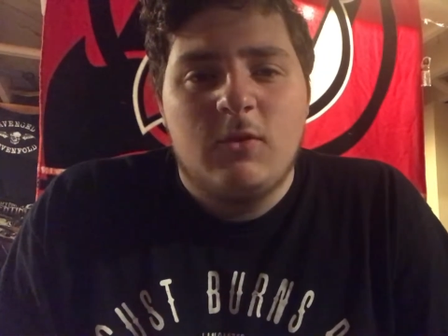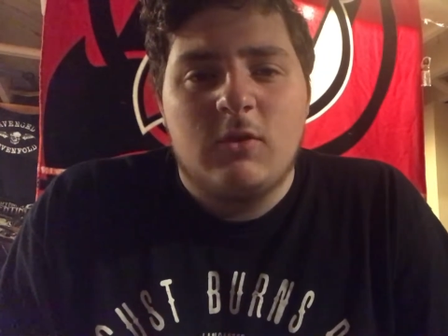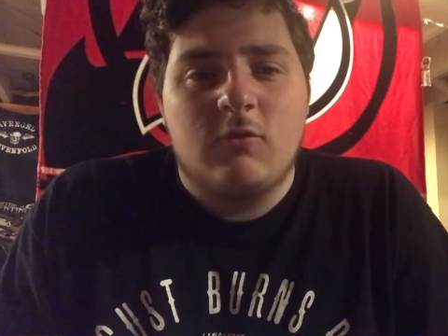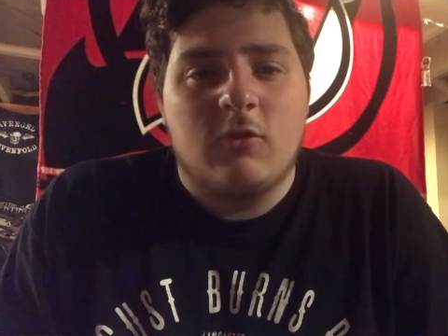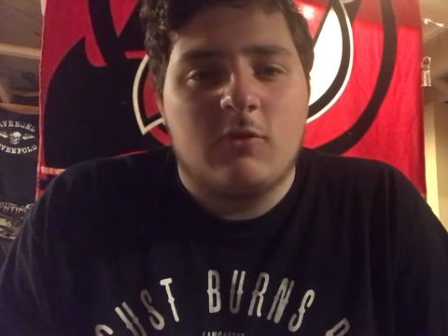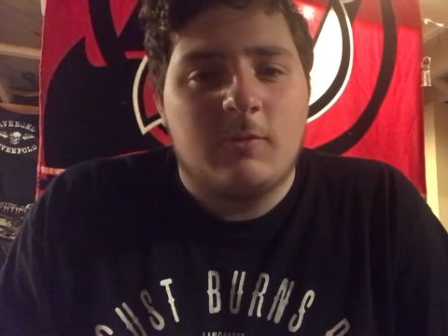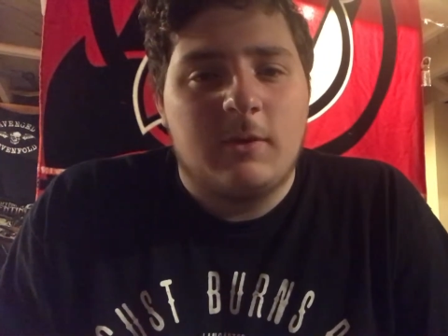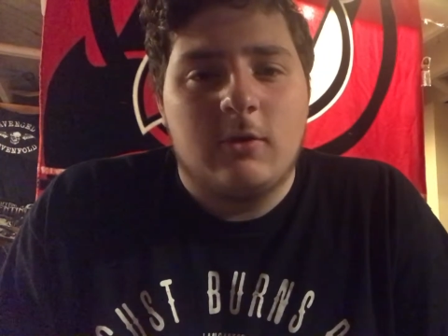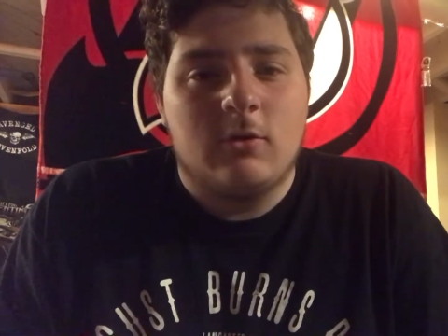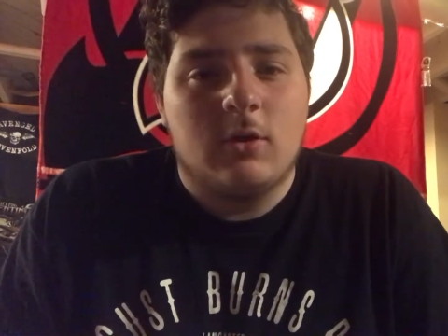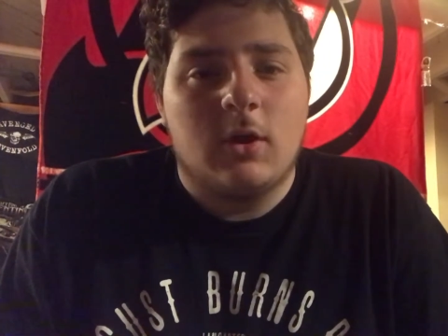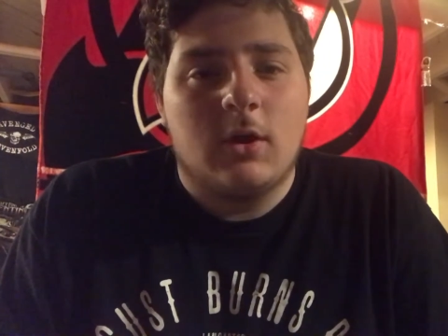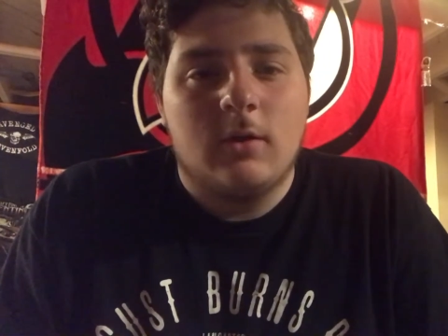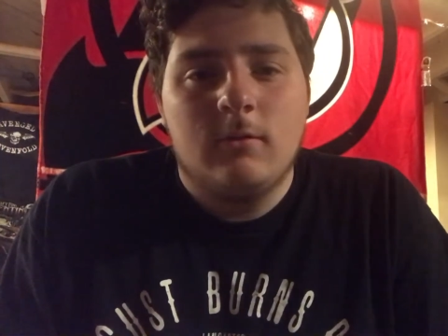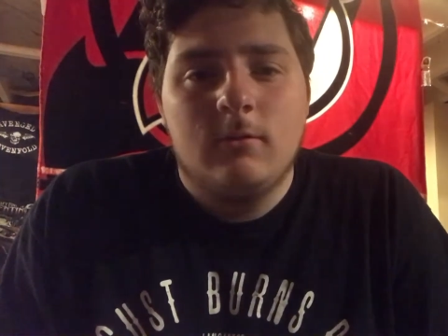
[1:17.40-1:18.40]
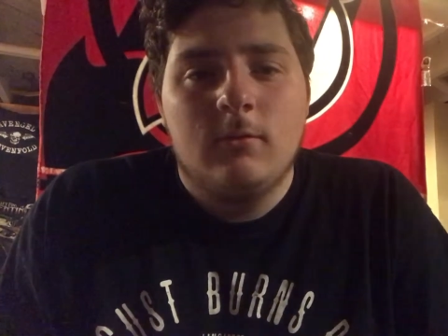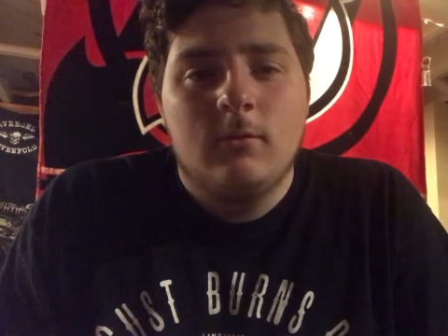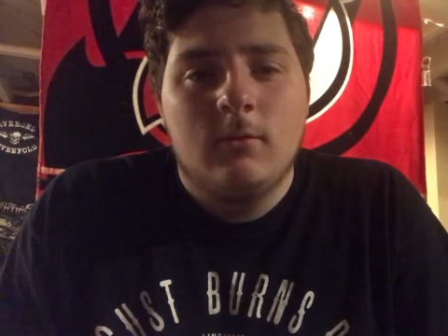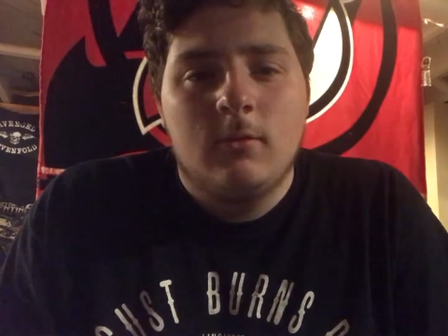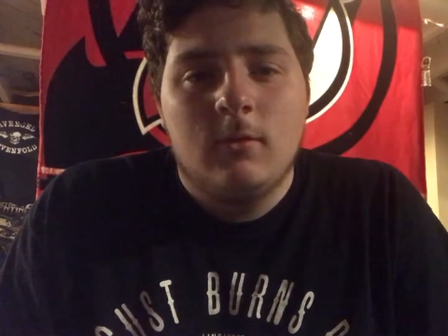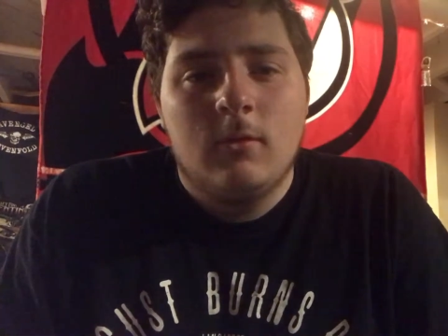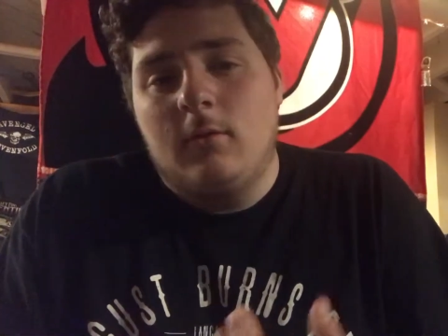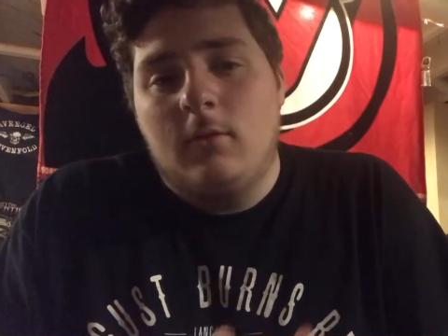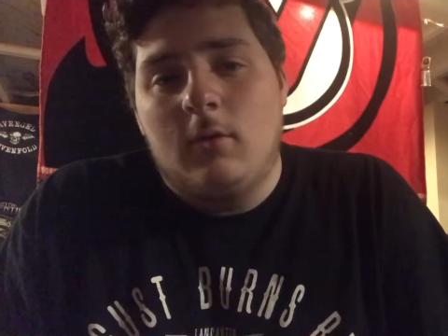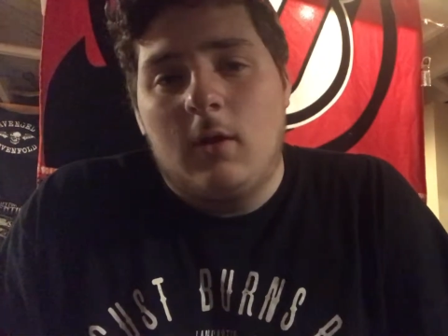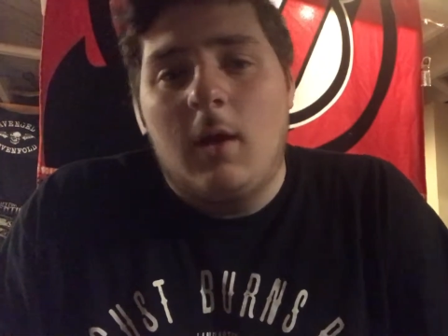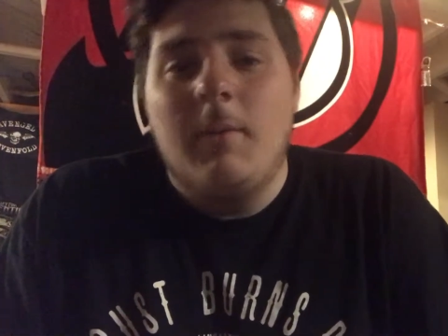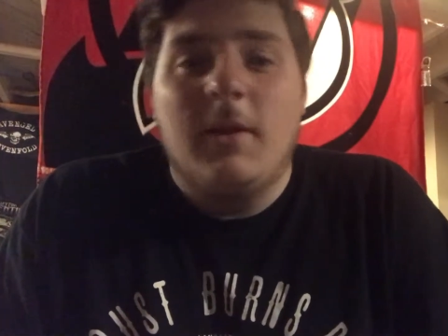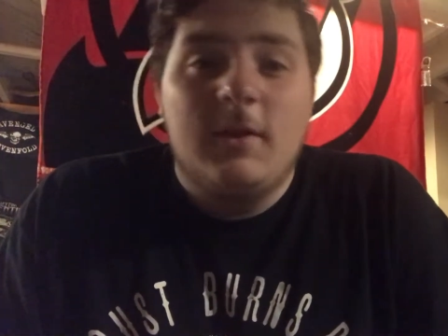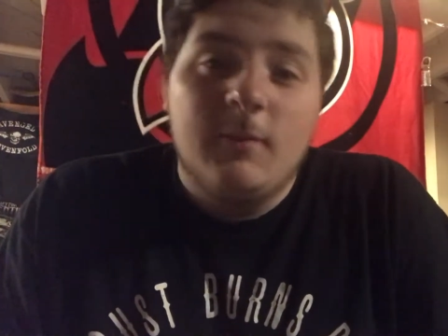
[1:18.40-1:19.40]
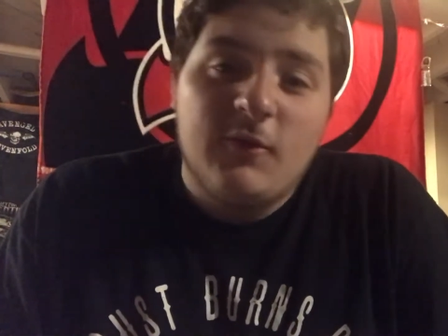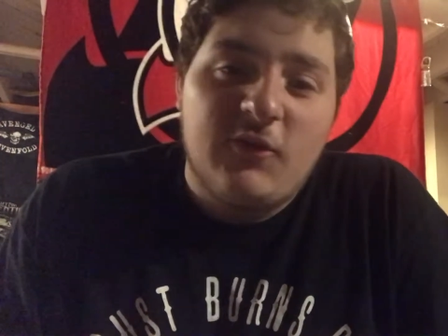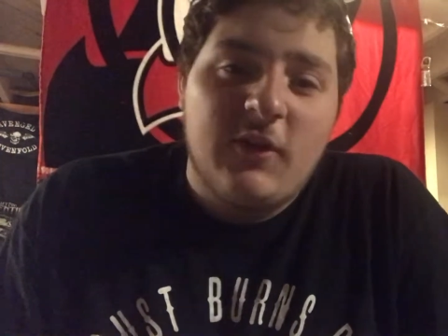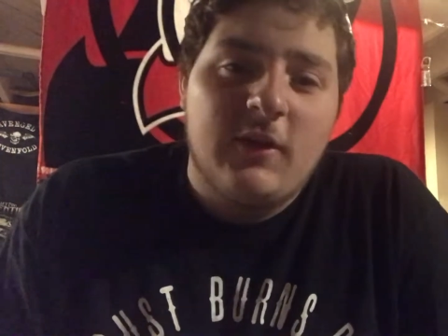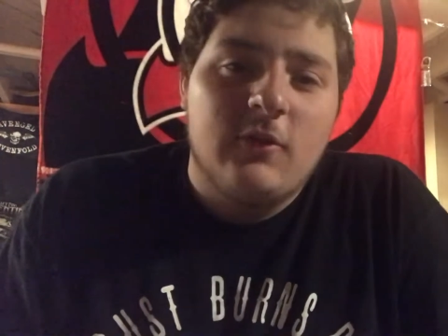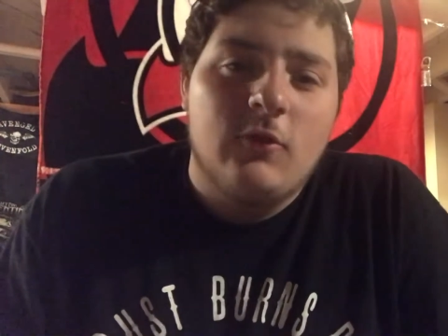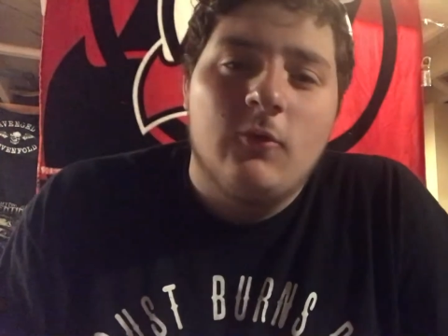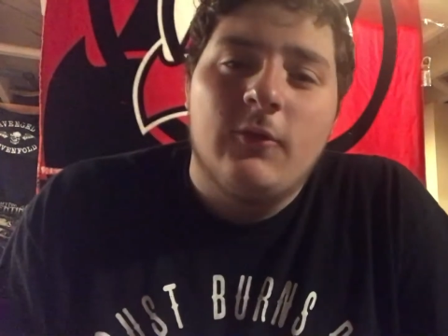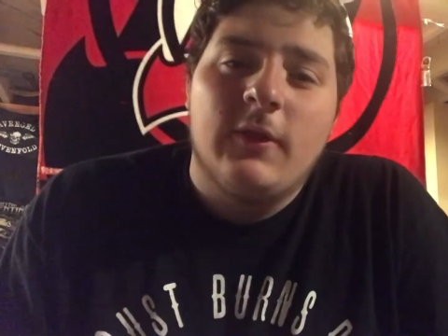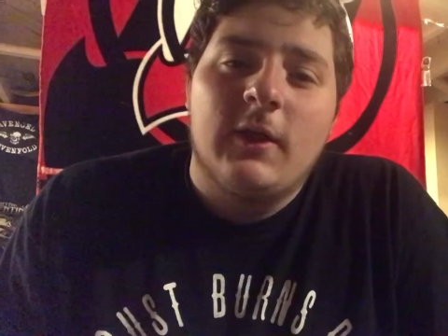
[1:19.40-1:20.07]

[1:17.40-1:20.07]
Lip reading: Trust me, you're not. I made the mistake of doing